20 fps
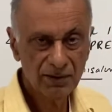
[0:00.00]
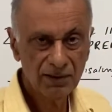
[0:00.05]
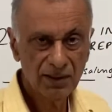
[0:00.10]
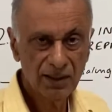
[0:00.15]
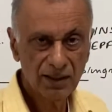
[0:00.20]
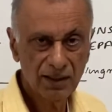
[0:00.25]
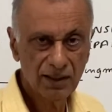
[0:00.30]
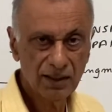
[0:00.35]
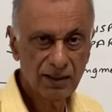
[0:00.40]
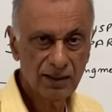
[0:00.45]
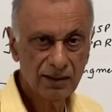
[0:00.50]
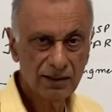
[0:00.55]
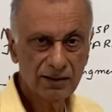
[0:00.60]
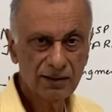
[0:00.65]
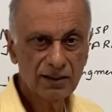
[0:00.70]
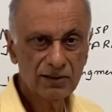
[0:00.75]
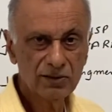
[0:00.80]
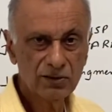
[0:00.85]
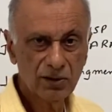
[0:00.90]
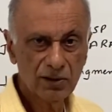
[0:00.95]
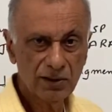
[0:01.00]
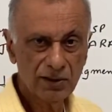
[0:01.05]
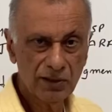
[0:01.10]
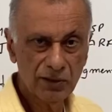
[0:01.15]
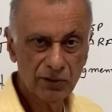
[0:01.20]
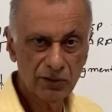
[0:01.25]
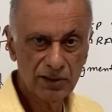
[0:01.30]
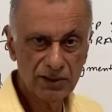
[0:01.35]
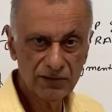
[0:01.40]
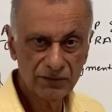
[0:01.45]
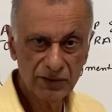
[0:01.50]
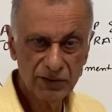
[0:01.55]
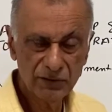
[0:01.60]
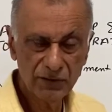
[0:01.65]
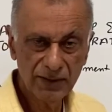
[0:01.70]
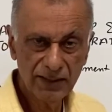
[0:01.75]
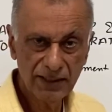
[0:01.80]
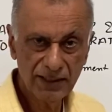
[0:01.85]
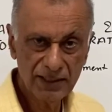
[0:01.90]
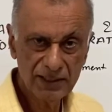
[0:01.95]
uh, discontinuities which we
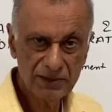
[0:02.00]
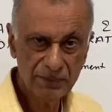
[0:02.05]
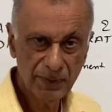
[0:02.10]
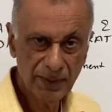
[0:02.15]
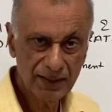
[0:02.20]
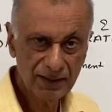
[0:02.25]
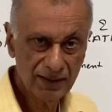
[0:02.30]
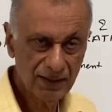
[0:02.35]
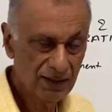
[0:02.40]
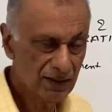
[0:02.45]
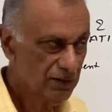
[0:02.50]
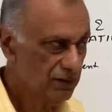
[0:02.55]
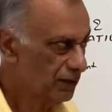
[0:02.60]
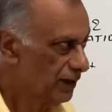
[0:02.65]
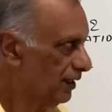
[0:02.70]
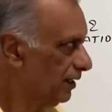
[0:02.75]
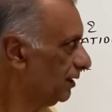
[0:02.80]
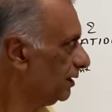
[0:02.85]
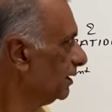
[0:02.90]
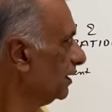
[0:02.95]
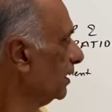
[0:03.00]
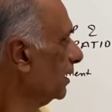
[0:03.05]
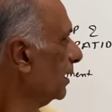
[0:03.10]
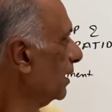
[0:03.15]
can expect in the weld,